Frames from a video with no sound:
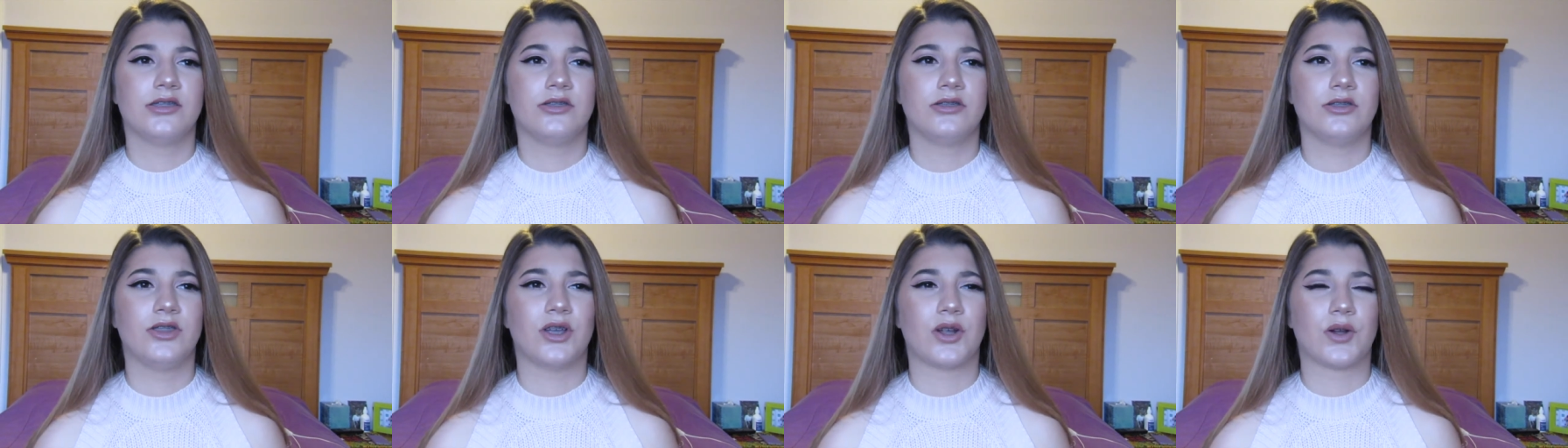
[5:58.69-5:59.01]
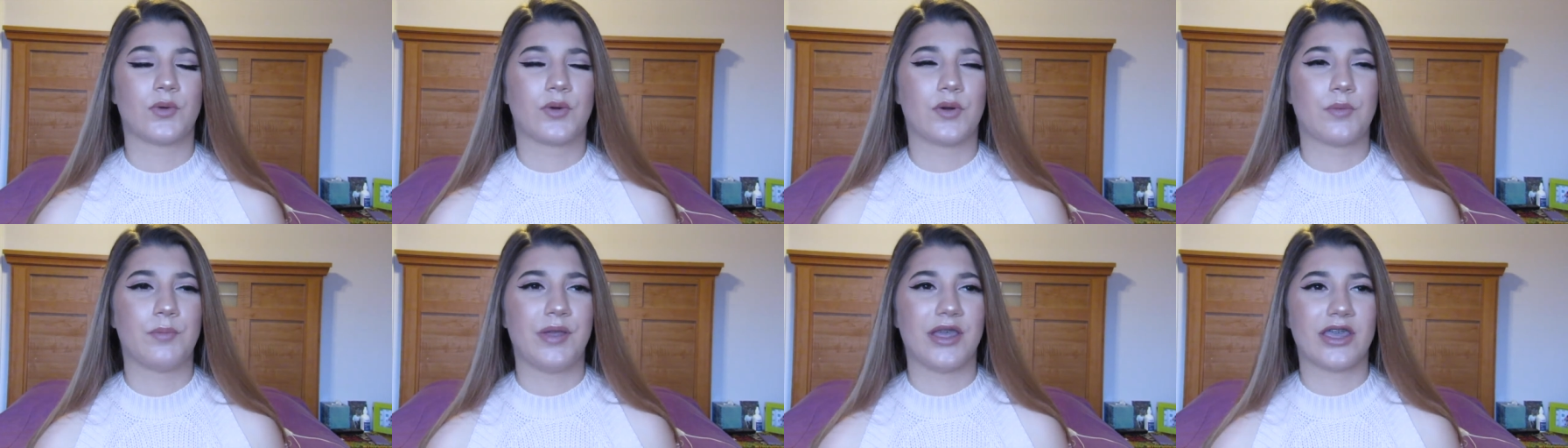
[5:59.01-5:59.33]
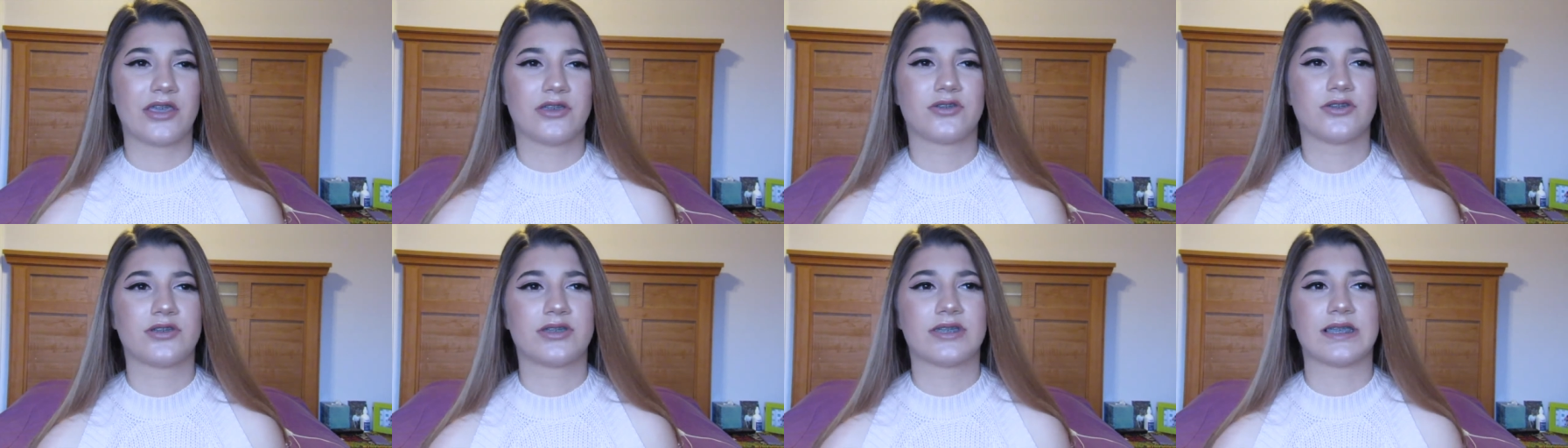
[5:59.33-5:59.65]
there were
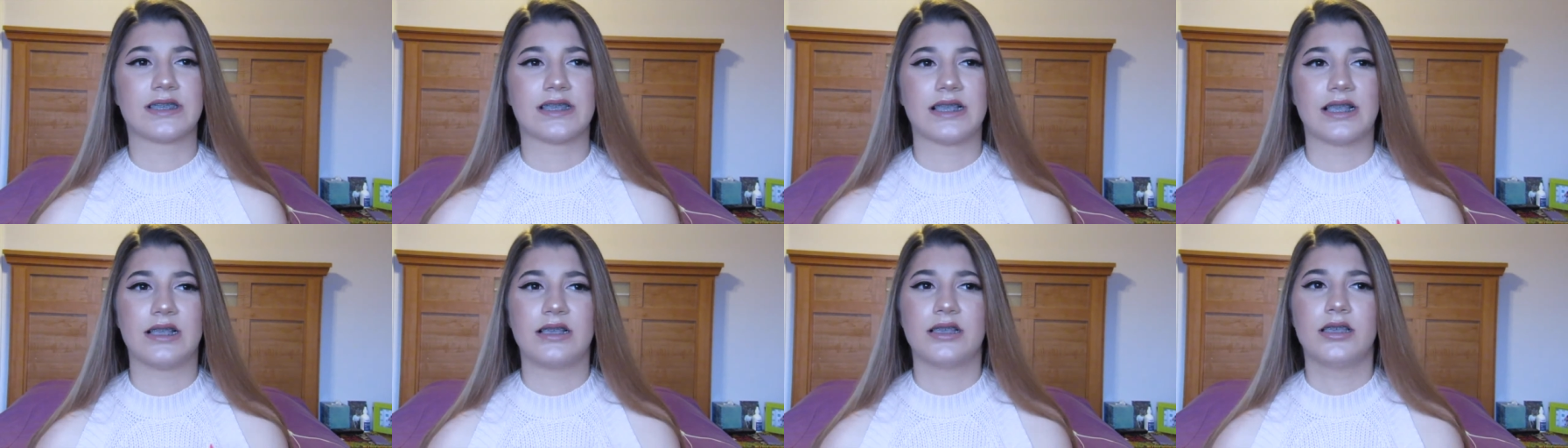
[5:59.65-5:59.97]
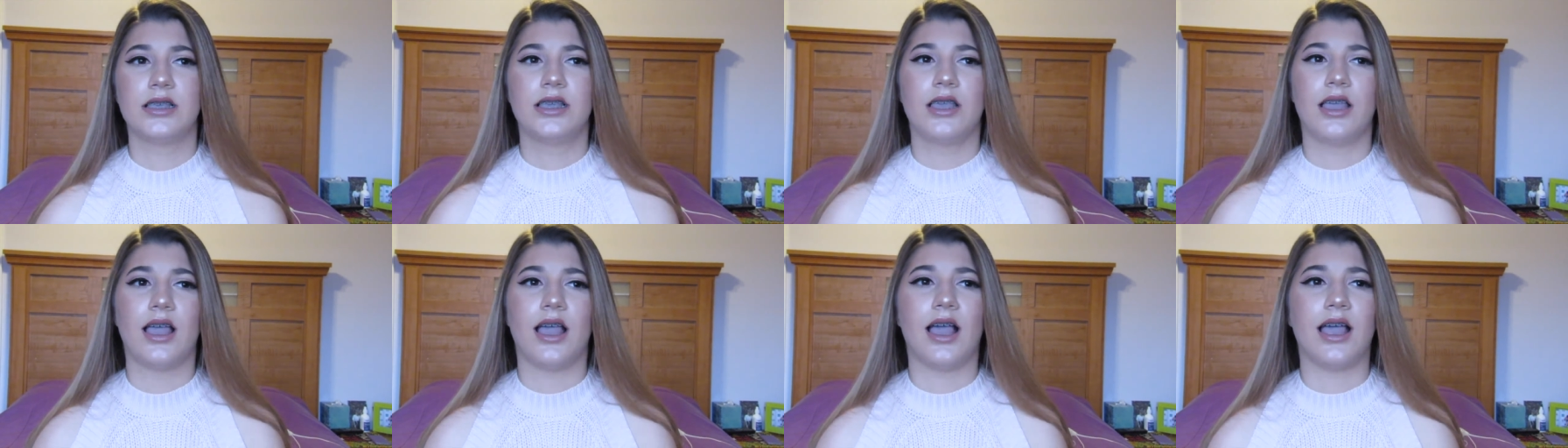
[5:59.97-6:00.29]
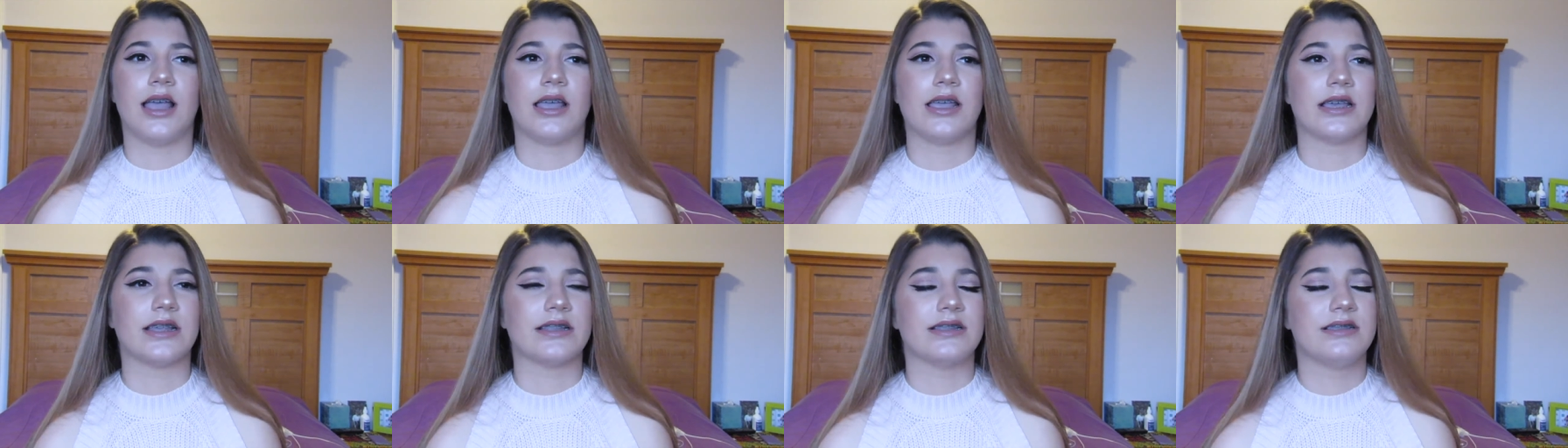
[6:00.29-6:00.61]
pictures
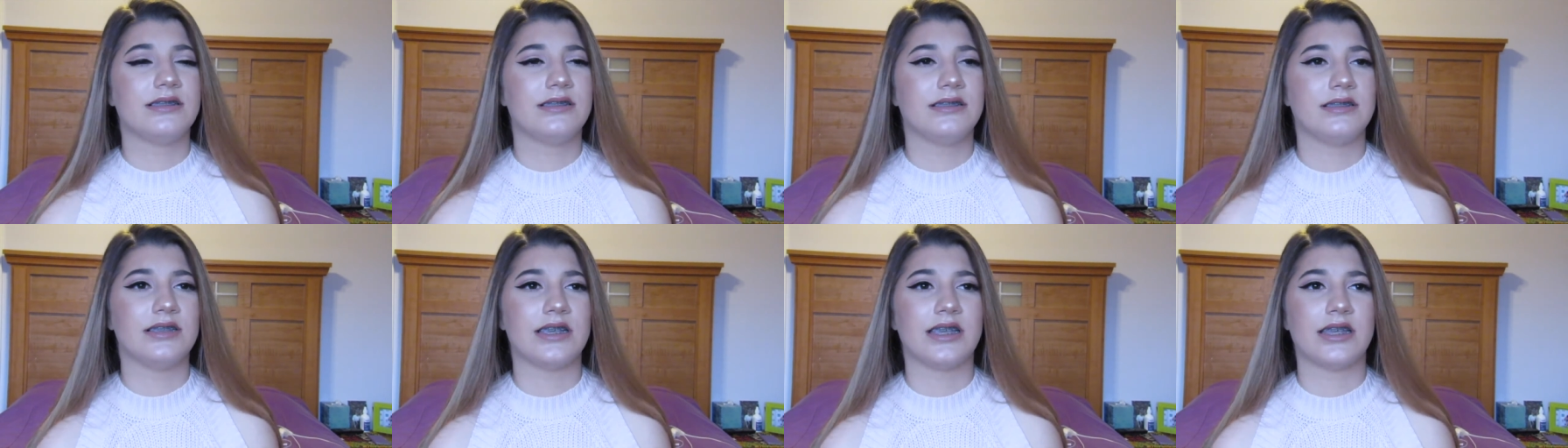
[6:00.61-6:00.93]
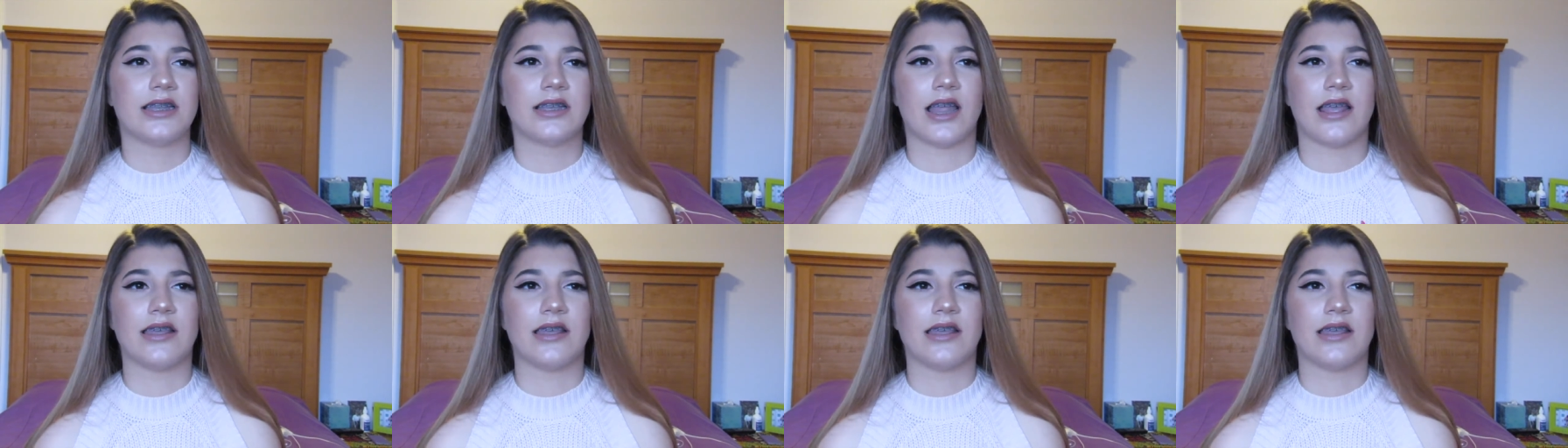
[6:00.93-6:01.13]
I had seen.